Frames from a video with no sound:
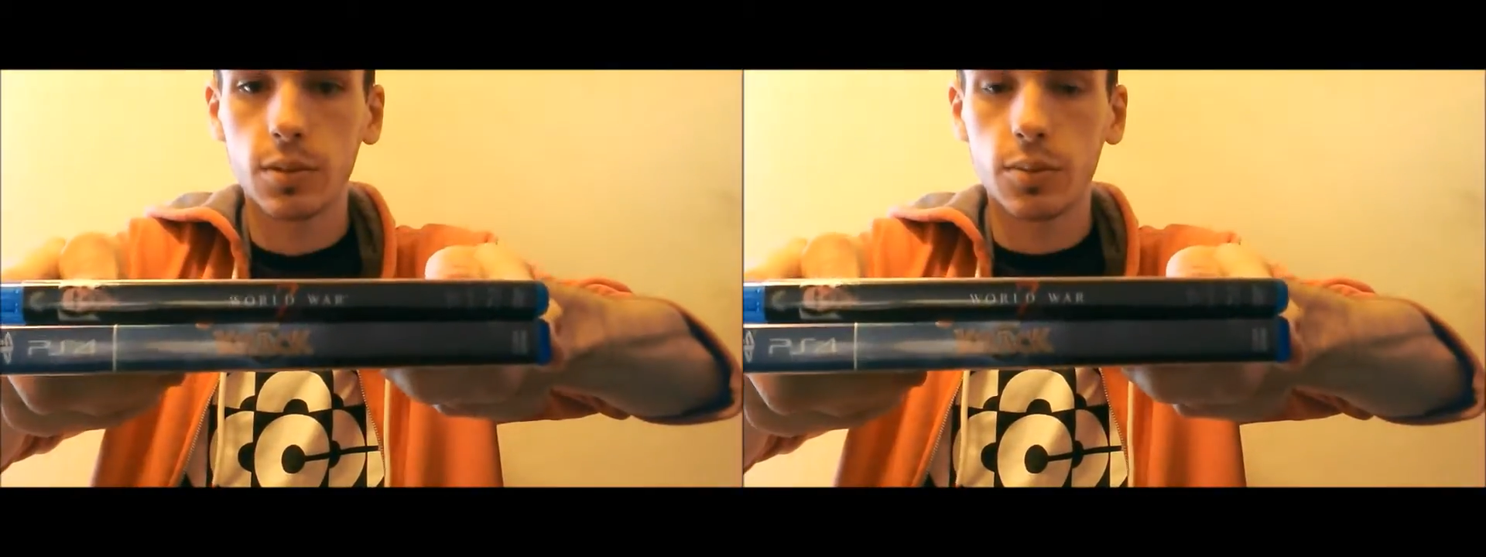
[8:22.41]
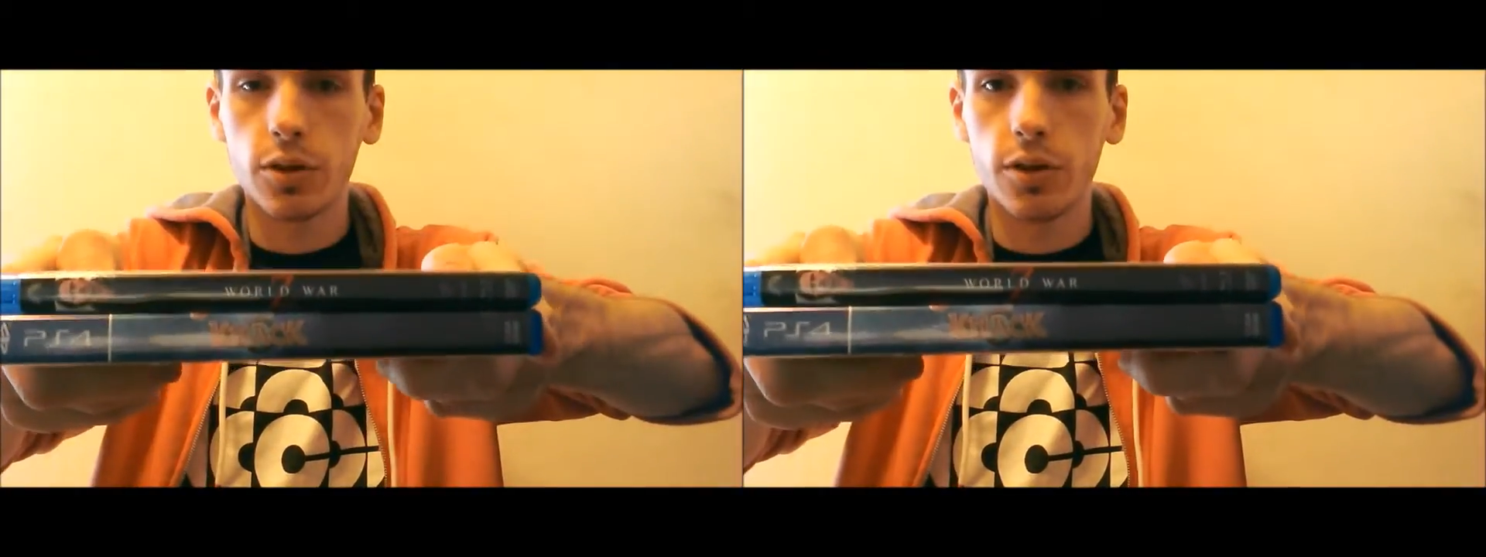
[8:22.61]

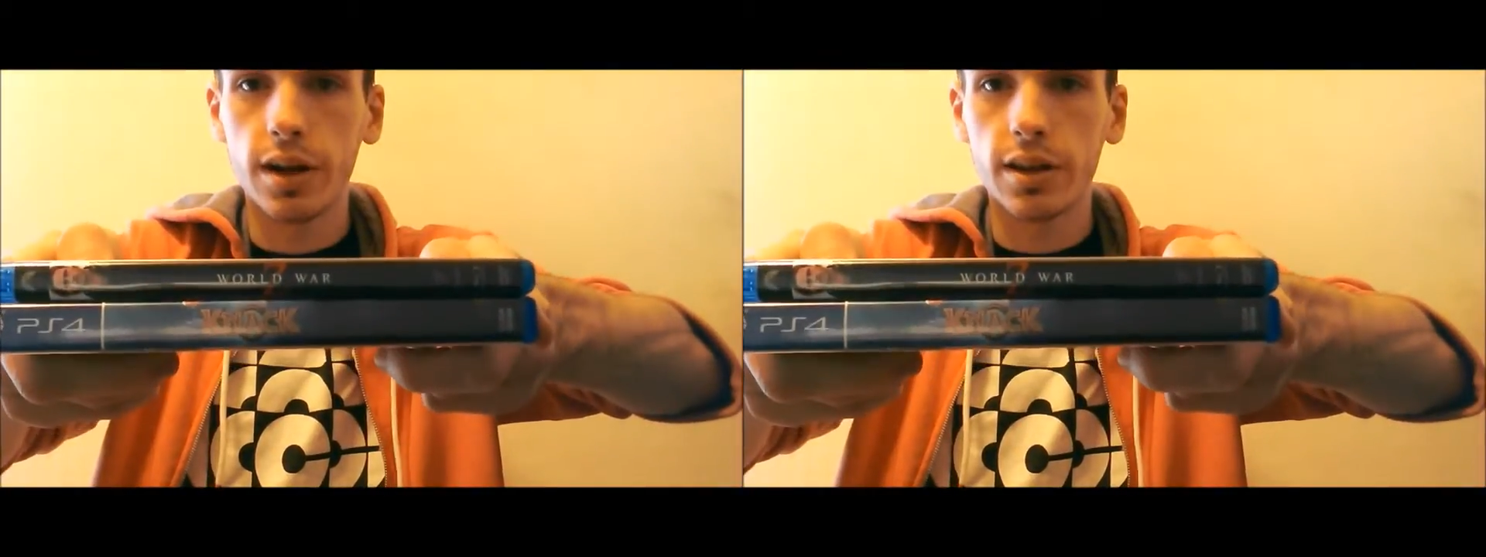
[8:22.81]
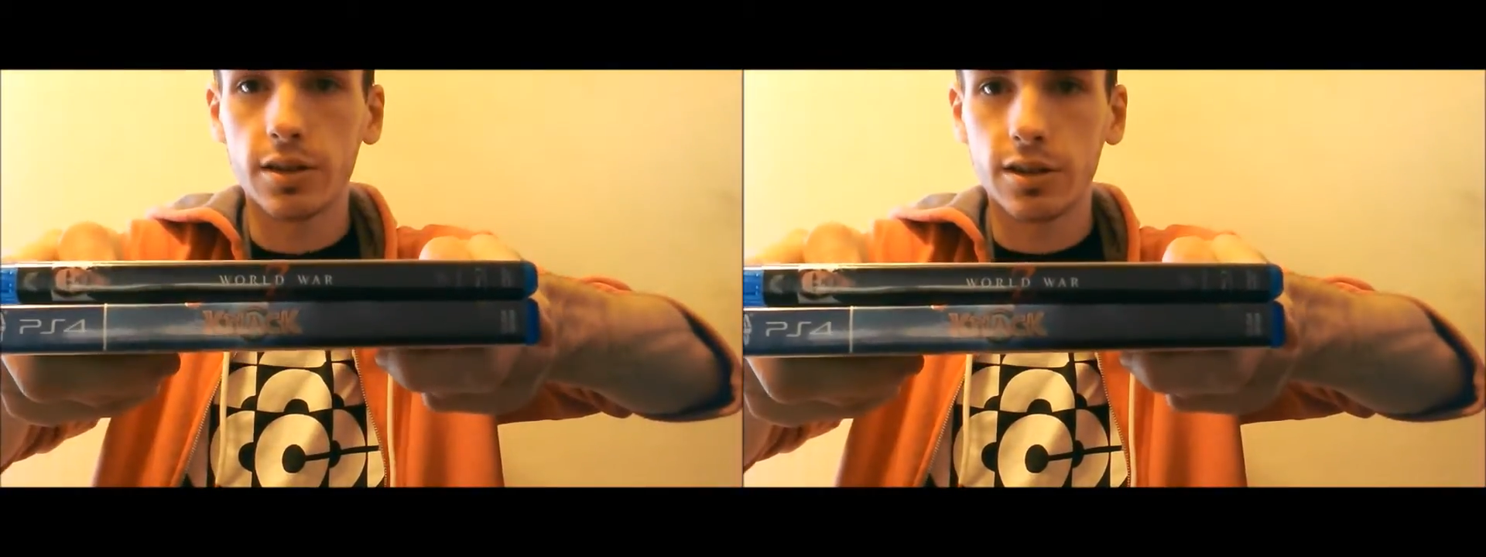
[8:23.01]

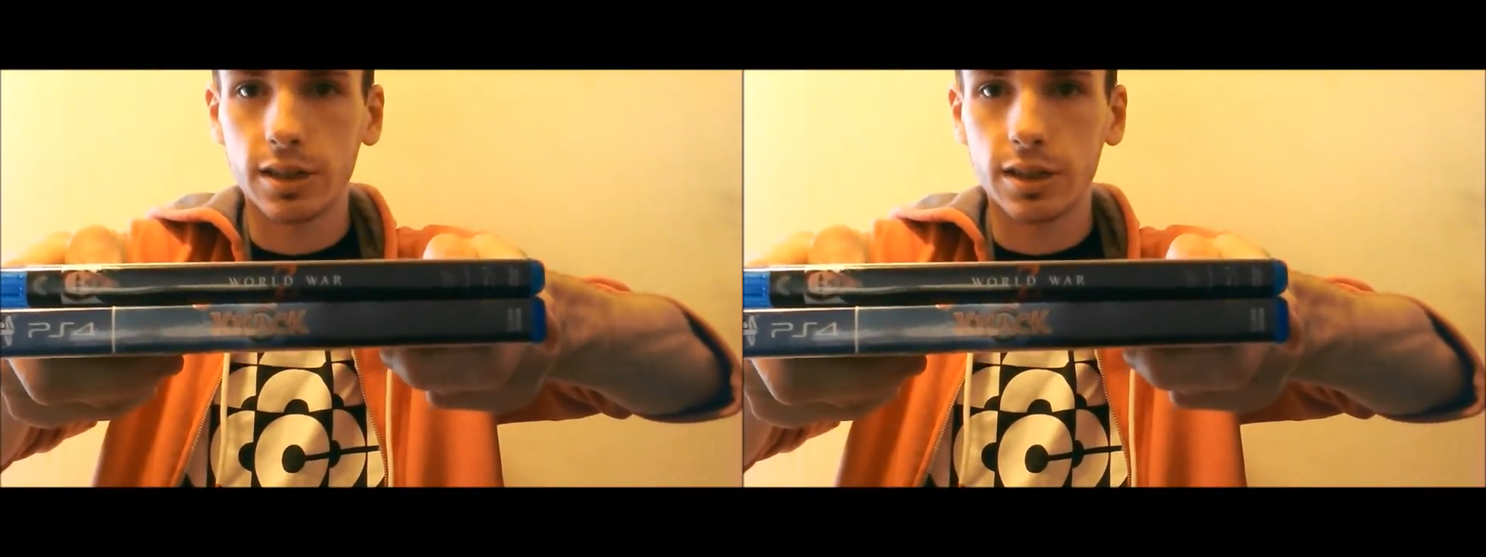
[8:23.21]
Blu-rays are